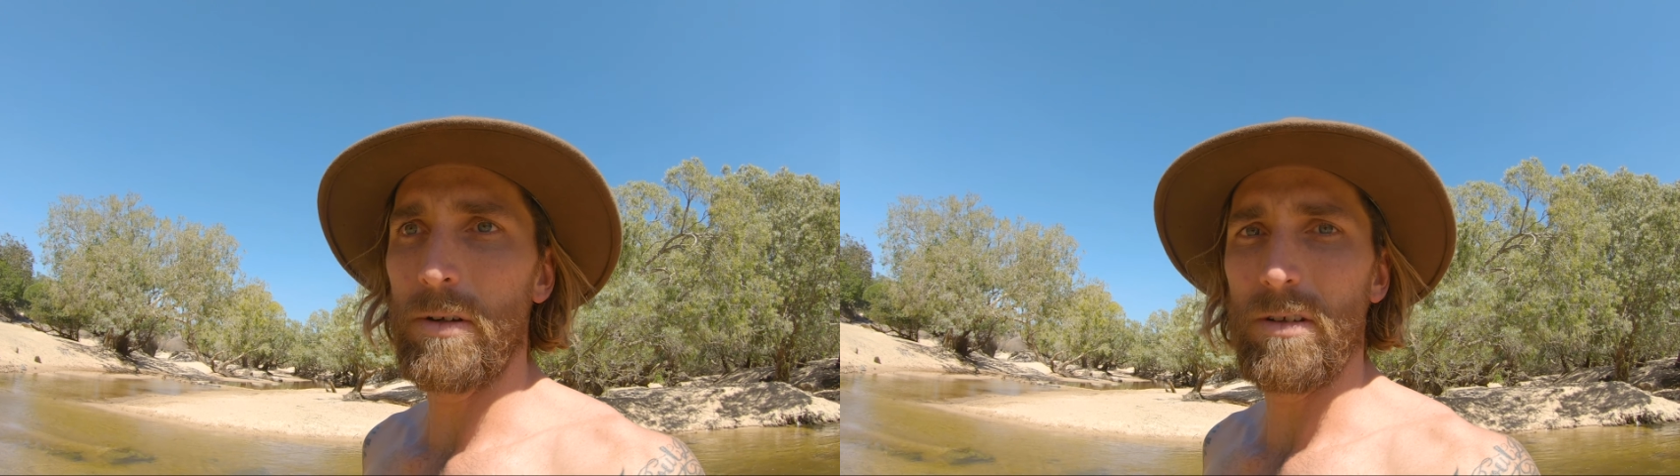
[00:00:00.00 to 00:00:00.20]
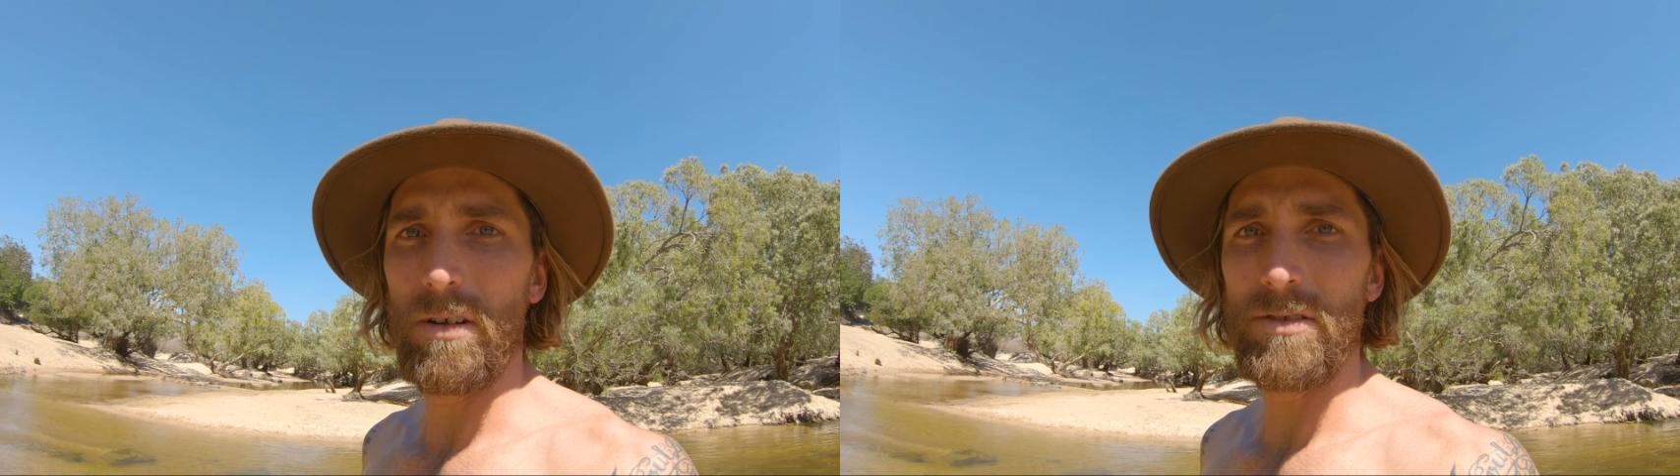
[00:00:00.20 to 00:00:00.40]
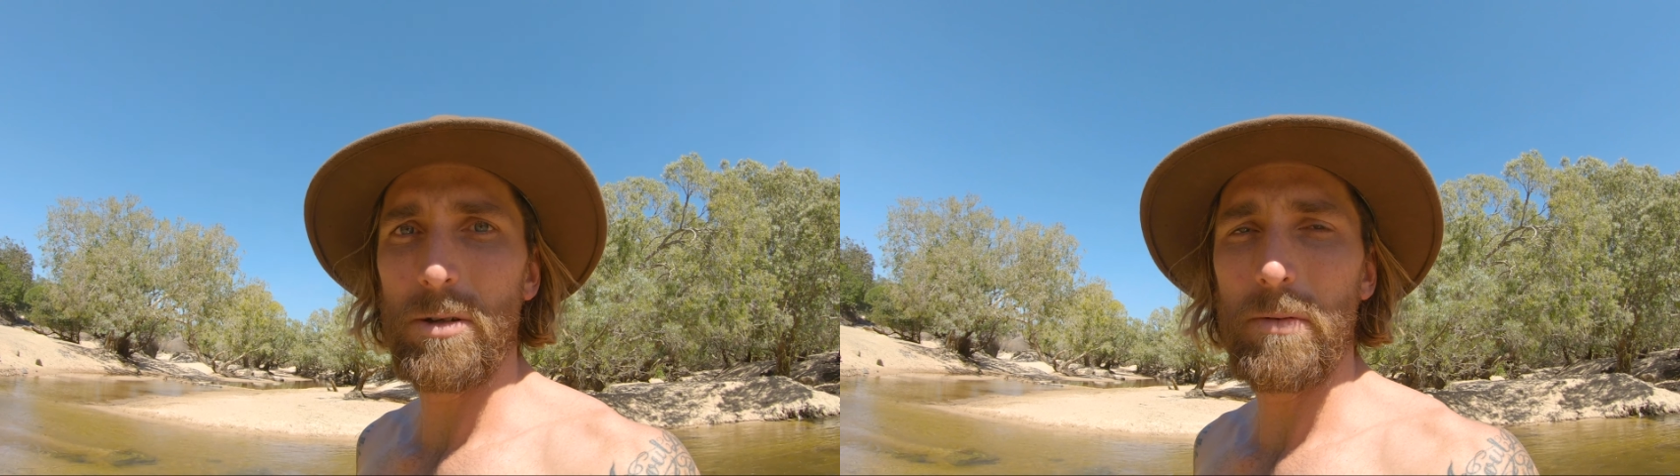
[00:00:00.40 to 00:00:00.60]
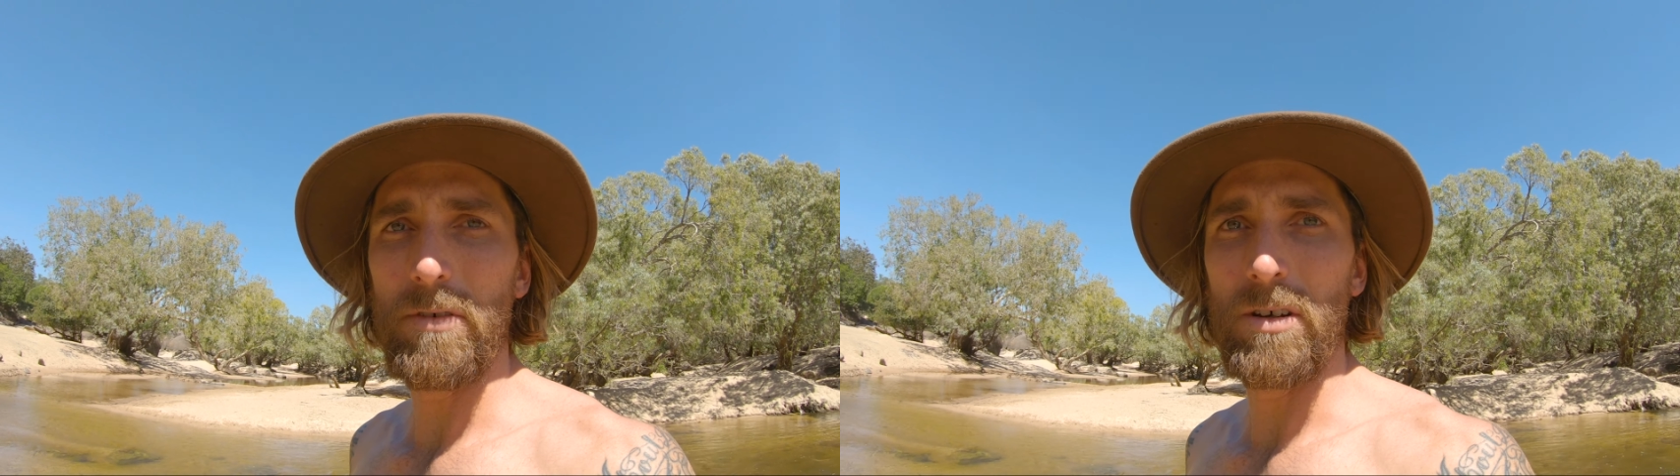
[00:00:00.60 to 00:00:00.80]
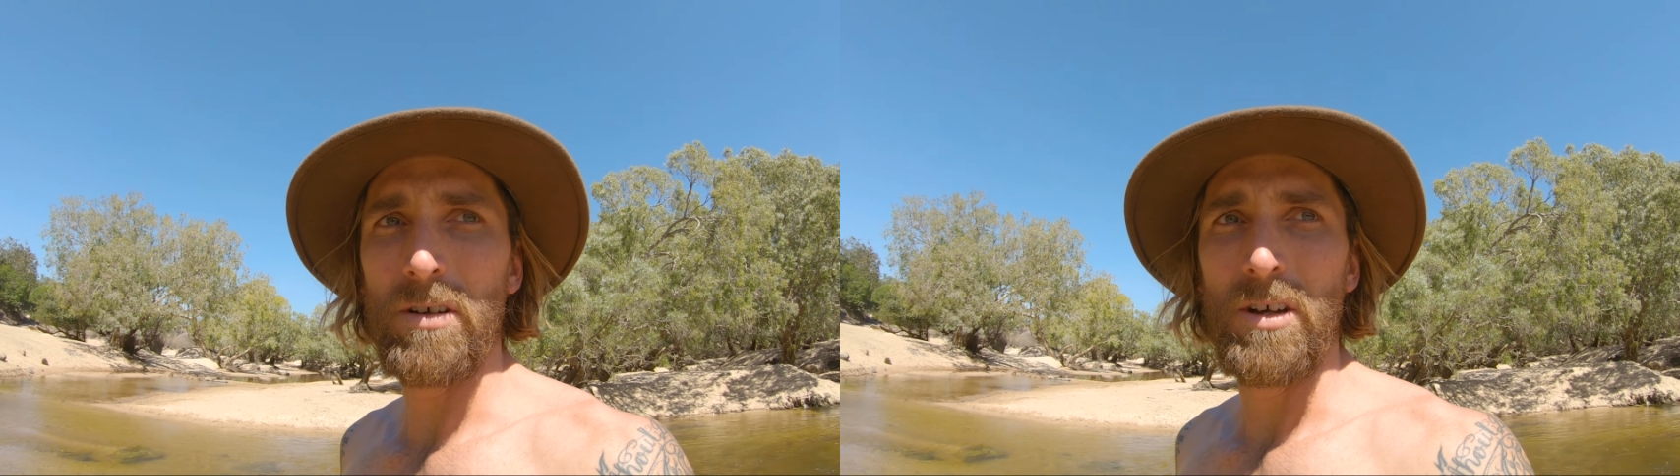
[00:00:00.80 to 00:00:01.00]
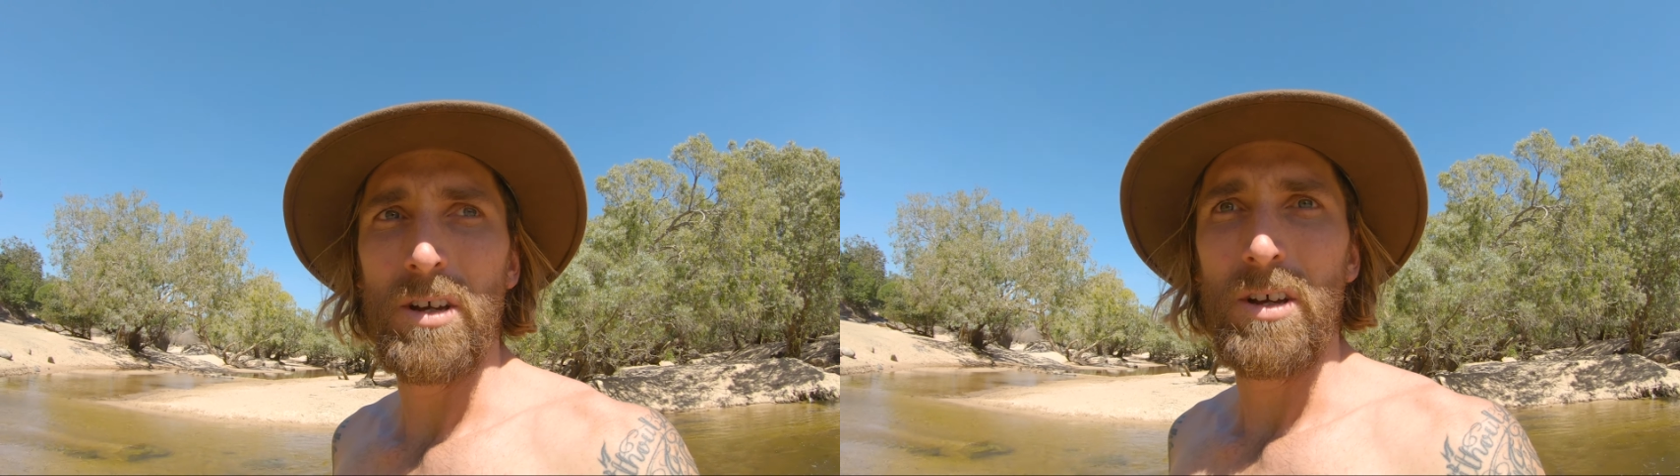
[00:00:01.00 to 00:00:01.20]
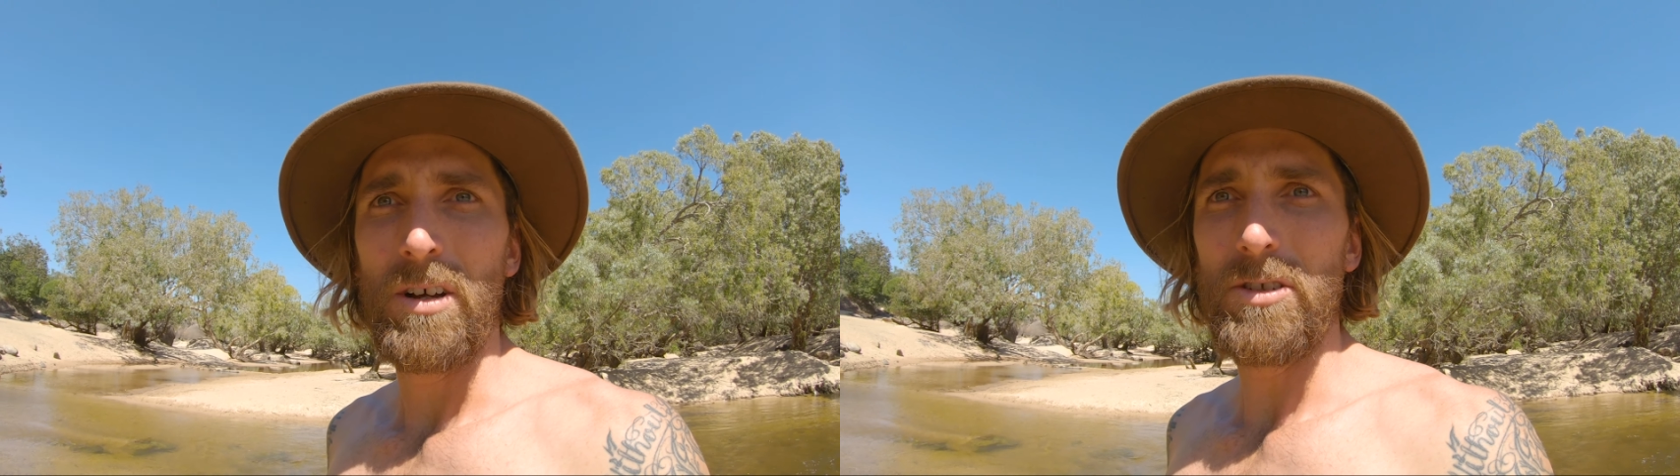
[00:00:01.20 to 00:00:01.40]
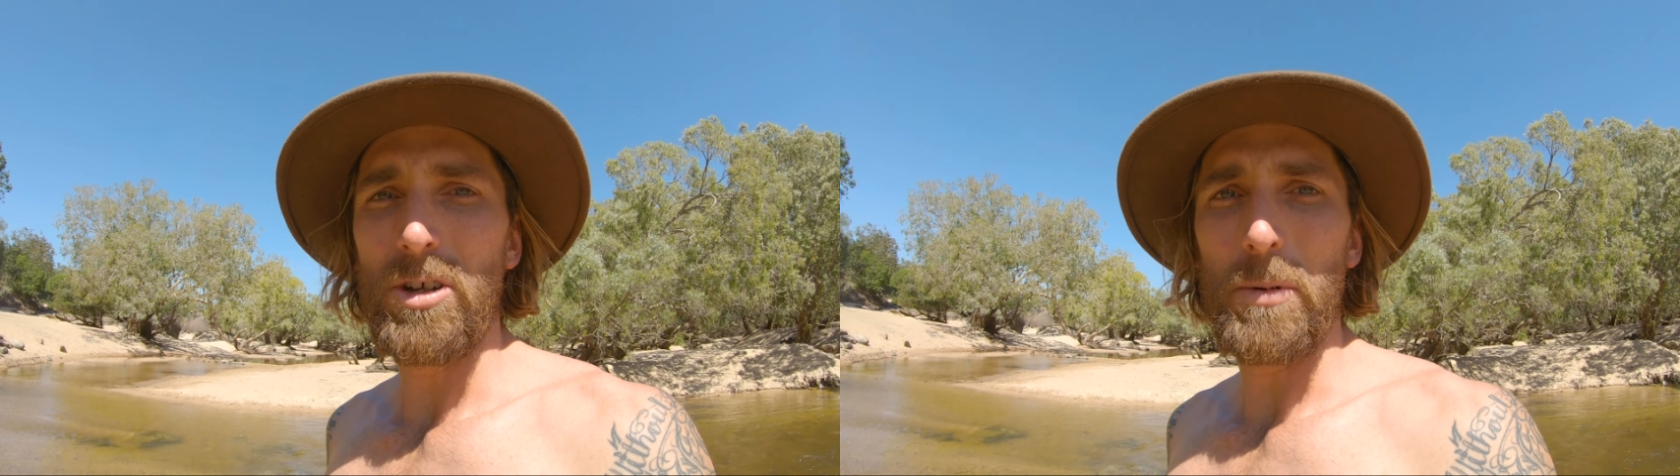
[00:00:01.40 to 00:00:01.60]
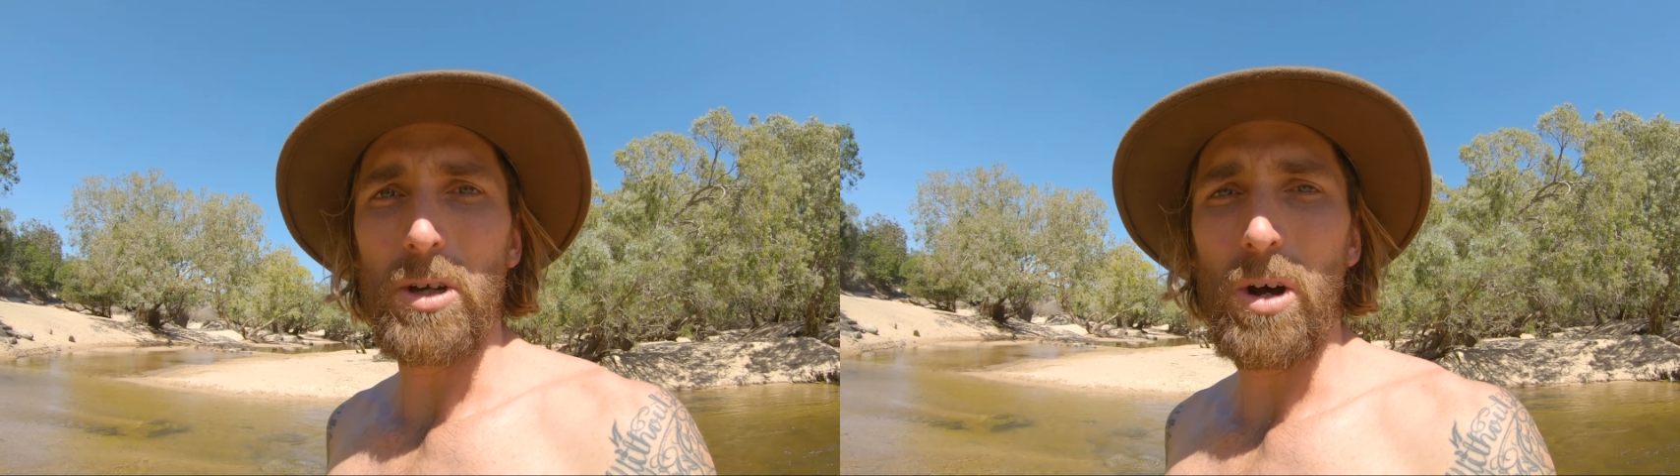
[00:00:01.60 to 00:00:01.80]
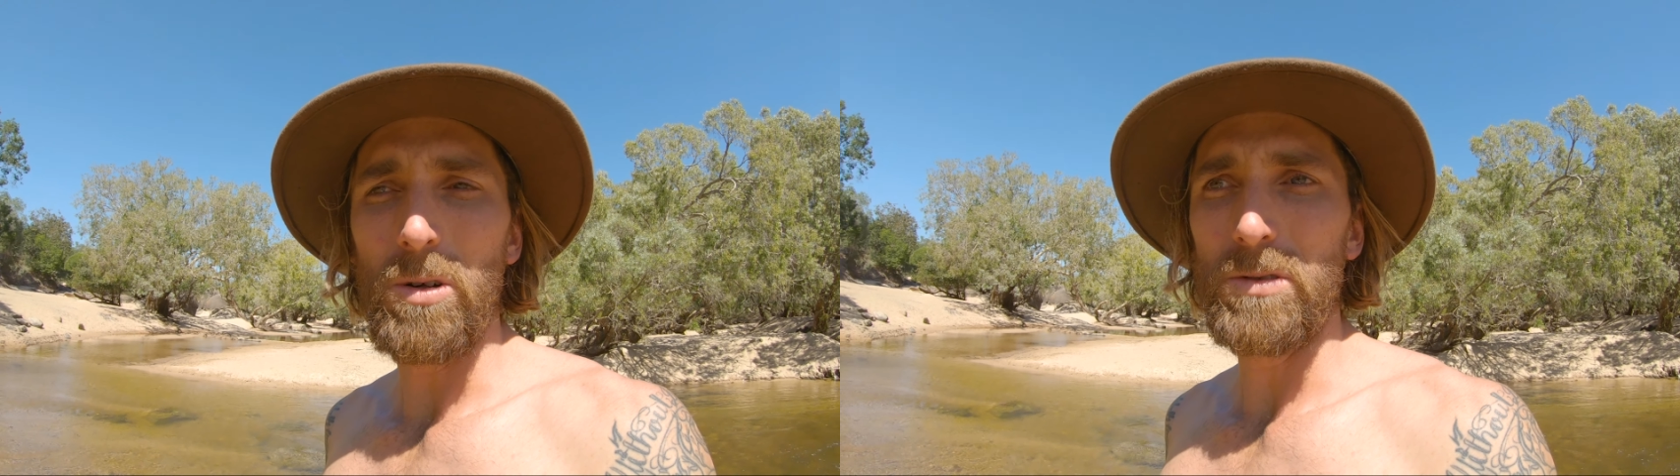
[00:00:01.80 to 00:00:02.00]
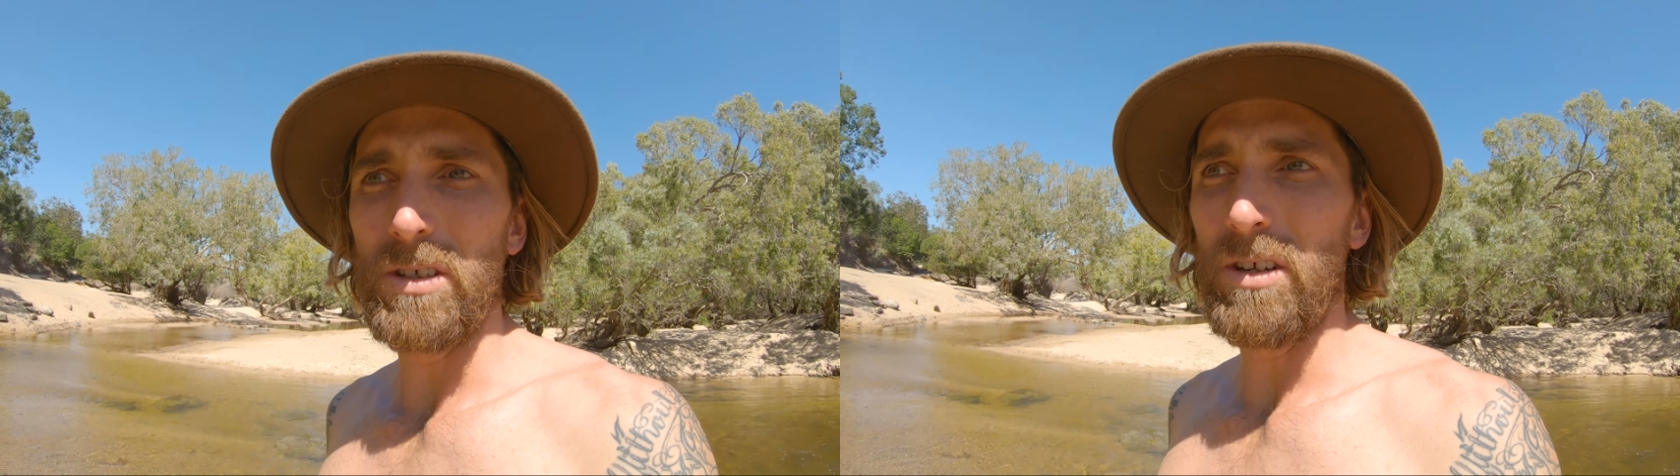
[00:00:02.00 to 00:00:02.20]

of coals,